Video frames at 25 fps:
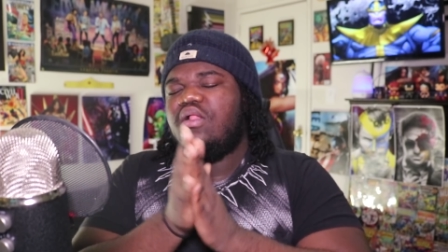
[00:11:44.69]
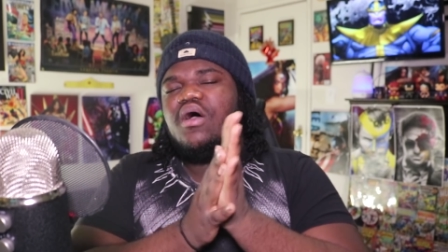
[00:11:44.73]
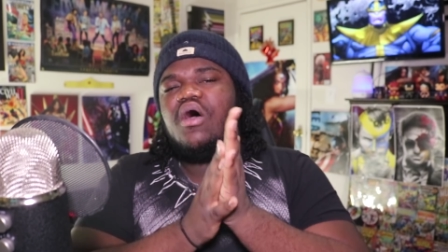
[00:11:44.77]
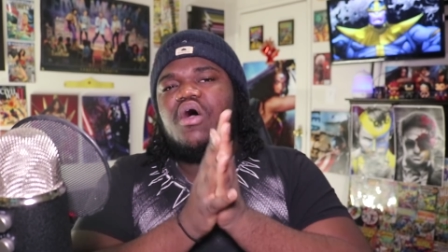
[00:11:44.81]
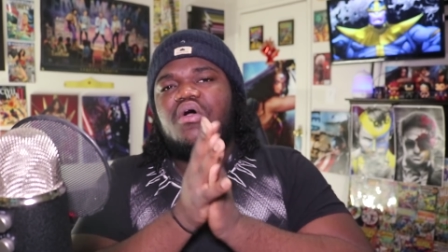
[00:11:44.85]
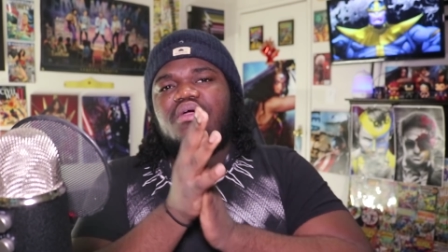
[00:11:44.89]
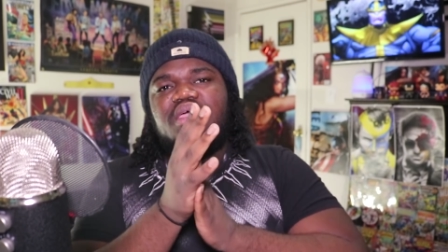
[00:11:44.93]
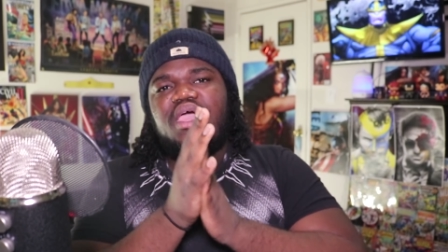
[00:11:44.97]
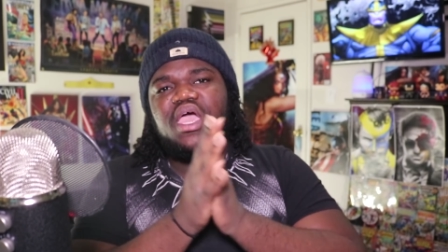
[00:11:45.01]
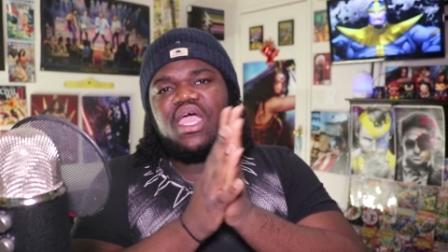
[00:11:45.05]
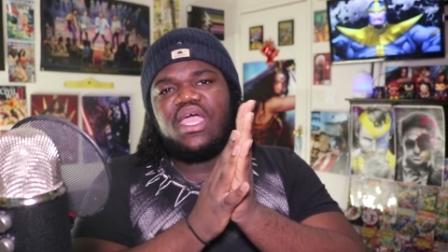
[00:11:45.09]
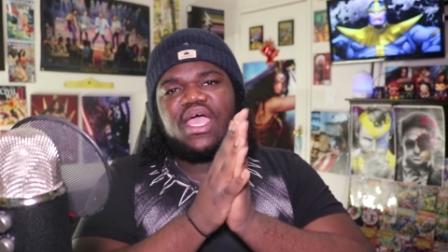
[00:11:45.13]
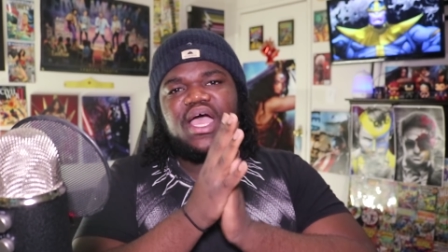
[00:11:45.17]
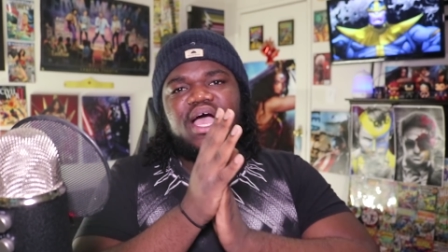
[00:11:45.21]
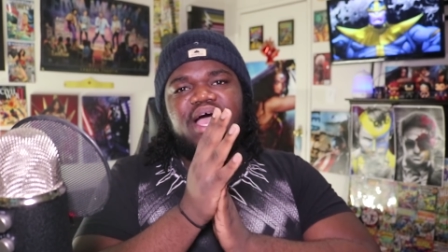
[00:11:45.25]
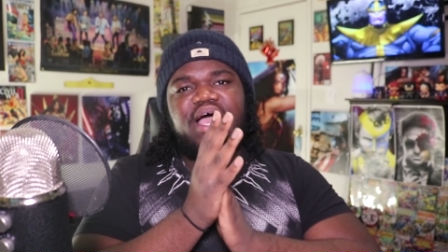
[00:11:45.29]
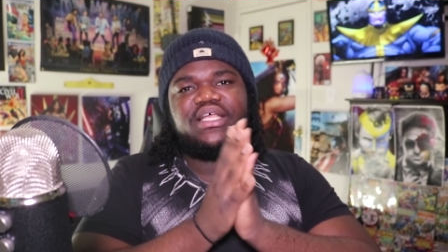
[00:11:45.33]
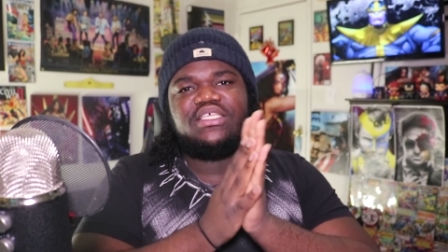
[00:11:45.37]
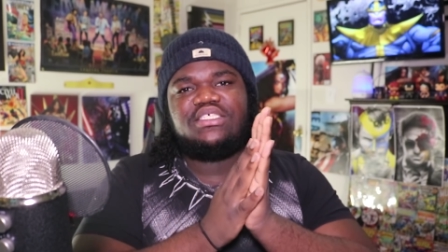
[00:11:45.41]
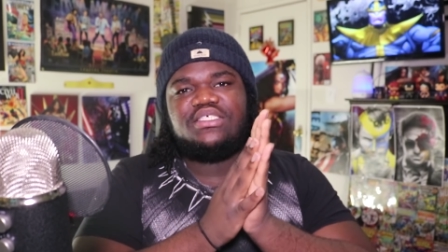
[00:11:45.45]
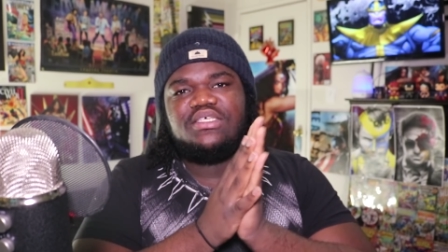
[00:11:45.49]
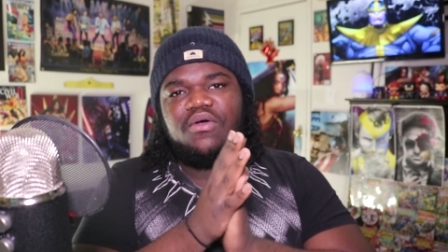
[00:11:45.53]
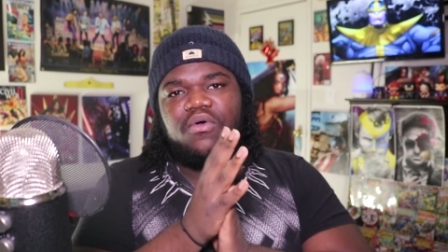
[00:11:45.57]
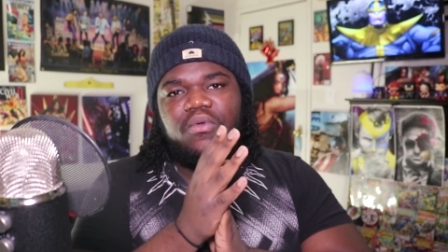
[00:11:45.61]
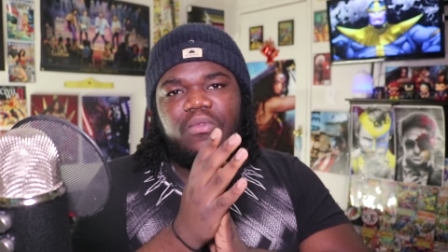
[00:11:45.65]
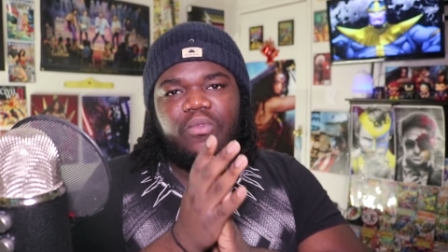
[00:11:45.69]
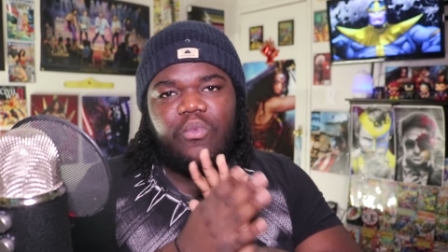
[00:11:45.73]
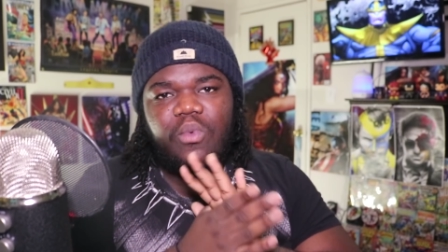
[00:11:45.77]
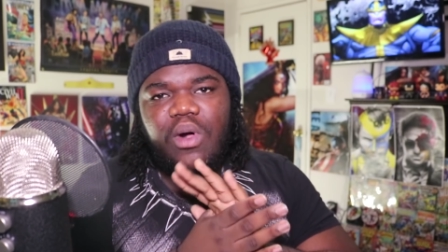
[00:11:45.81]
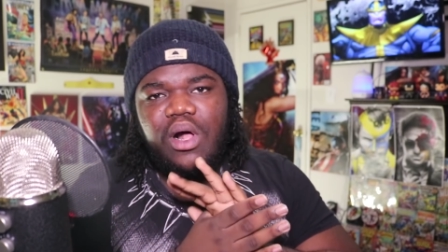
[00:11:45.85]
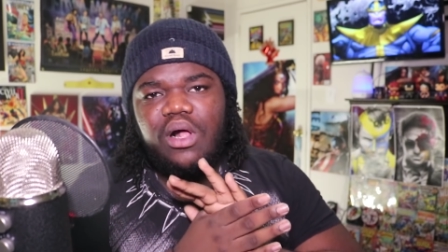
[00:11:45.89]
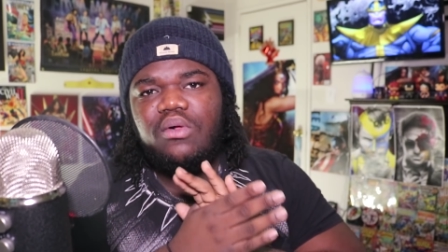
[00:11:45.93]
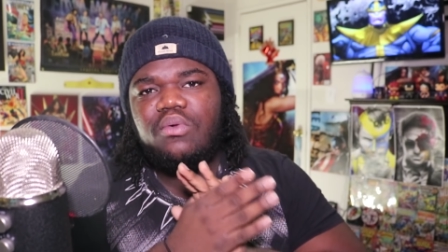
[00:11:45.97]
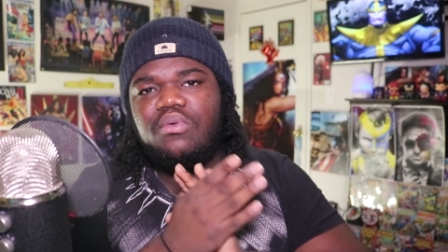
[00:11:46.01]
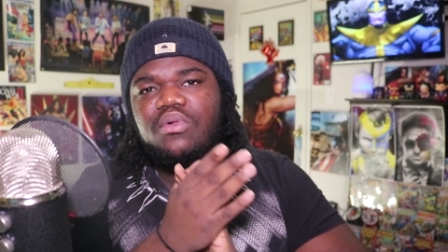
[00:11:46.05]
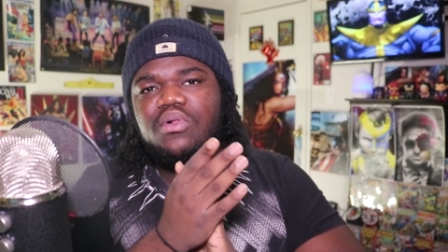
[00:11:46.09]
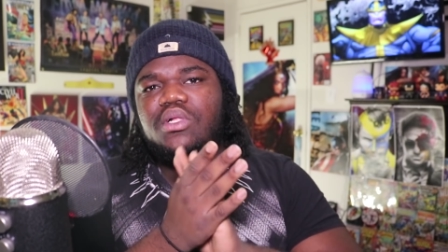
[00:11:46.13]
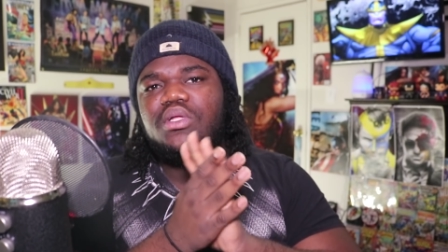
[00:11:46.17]
Okay, guys.
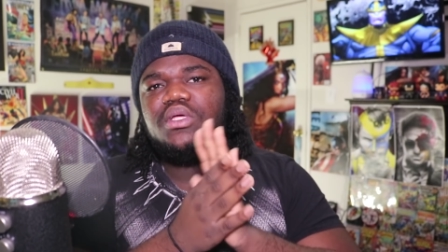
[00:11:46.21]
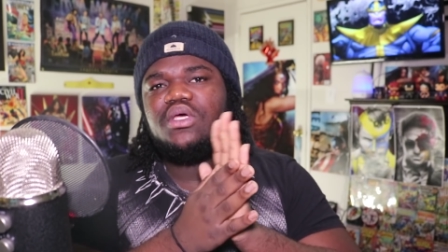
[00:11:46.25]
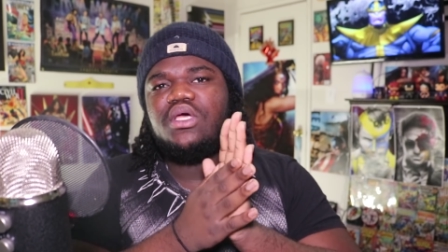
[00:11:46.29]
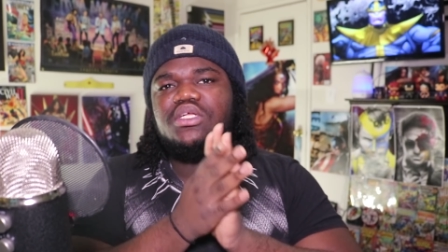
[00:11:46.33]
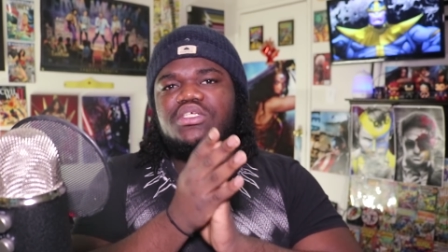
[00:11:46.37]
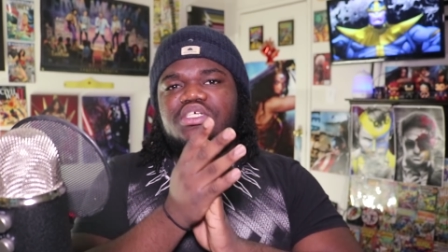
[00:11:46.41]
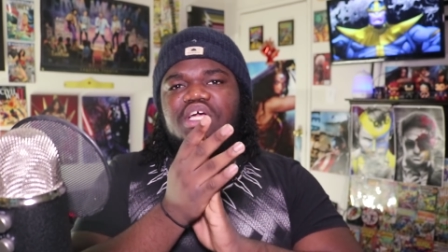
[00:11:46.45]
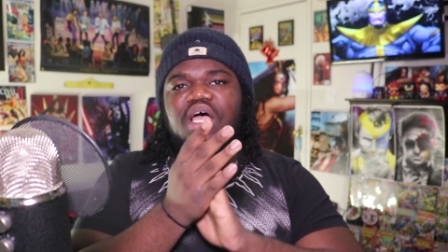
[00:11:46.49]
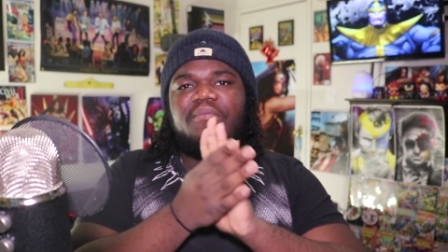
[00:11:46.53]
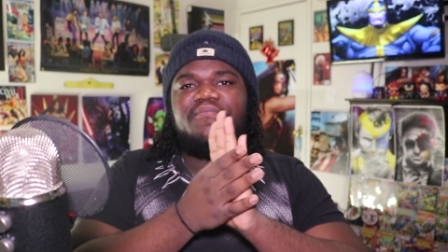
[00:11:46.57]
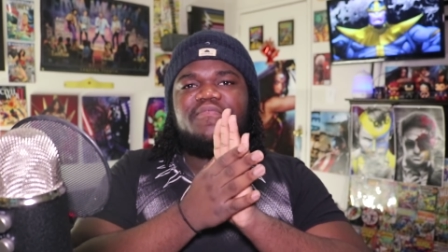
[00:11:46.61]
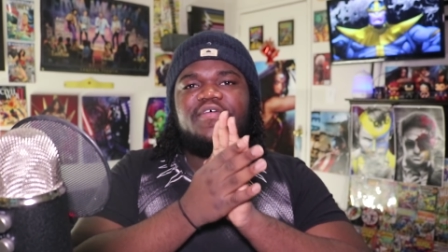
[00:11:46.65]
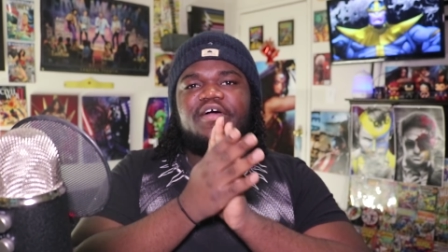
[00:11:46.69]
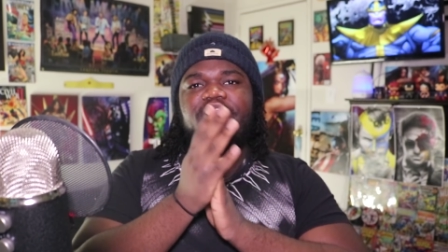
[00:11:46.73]
Well, good job,